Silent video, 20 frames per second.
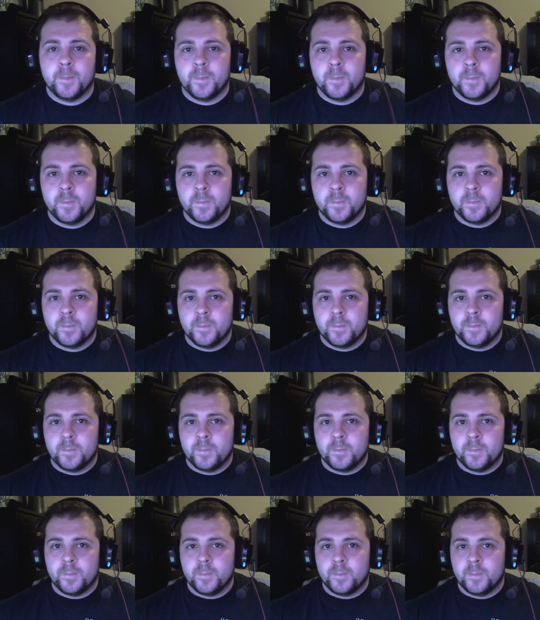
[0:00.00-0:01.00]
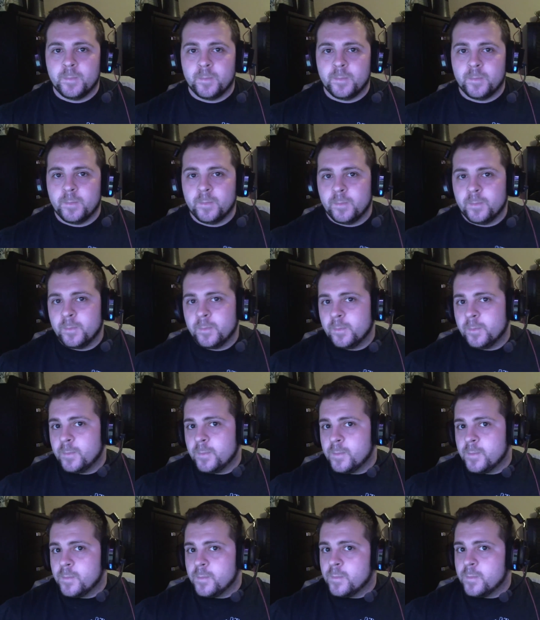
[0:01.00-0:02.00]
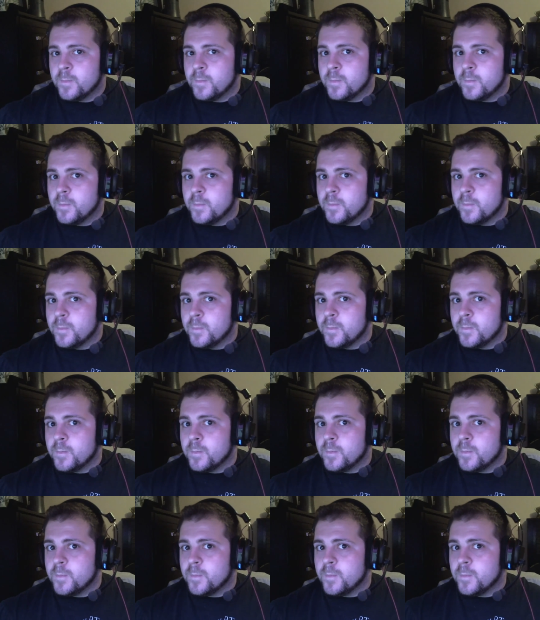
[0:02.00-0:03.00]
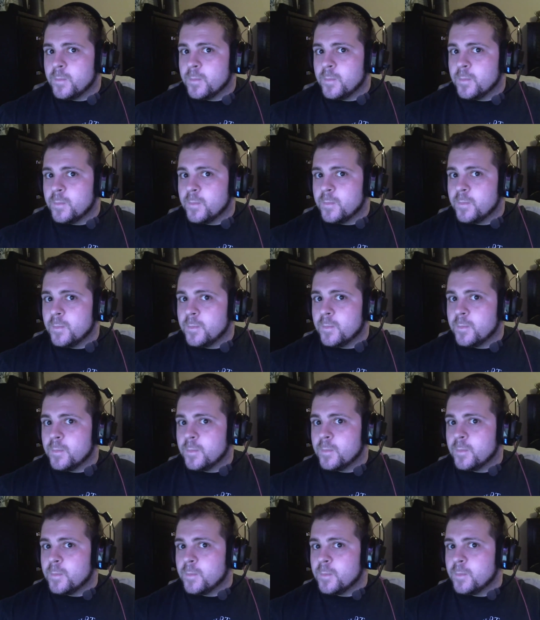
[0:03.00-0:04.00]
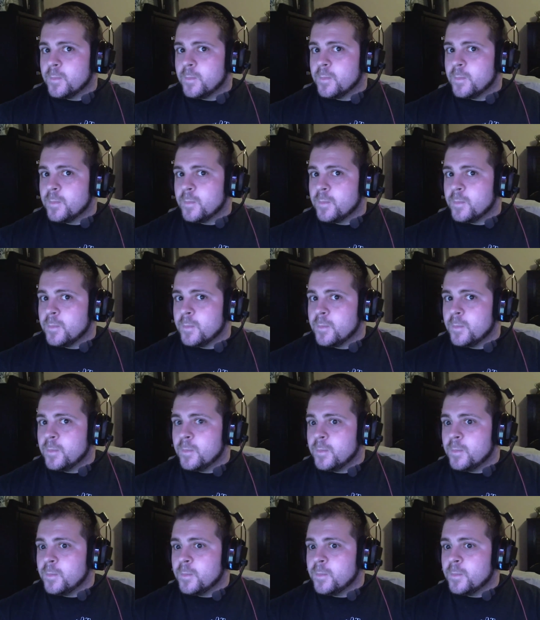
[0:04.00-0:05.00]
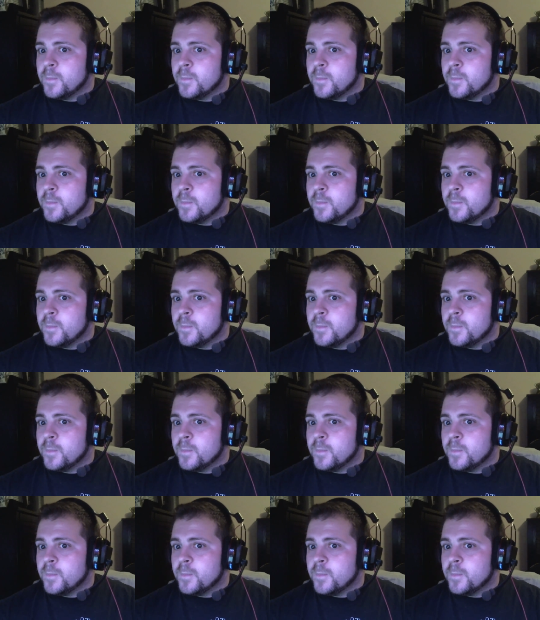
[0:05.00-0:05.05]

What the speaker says: (silence)